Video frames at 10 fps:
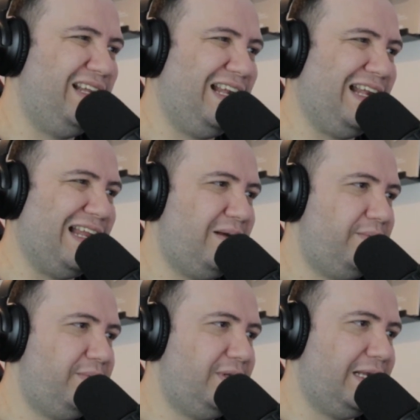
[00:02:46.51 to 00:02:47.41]

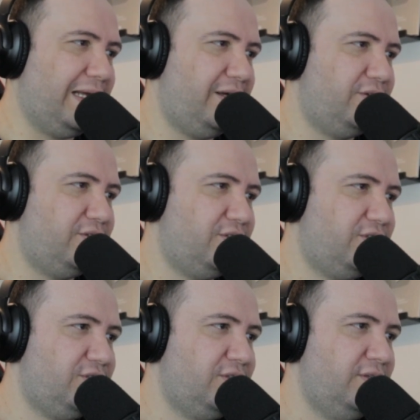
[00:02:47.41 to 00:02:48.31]
Lamp
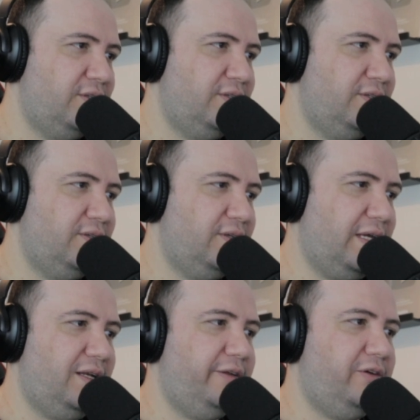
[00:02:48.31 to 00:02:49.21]
Lighters.
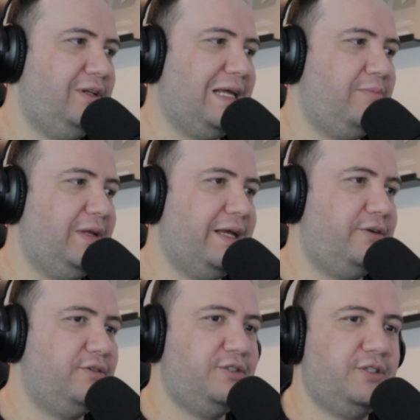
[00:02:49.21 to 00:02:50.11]
Okay, Little Lamp
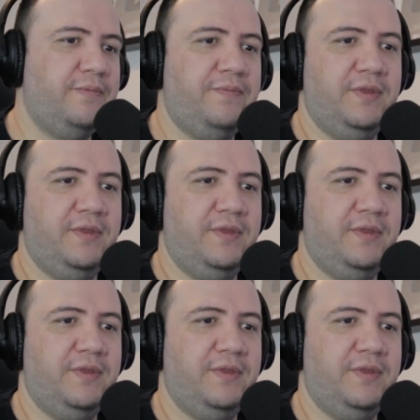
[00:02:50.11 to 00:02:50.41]
Lighters.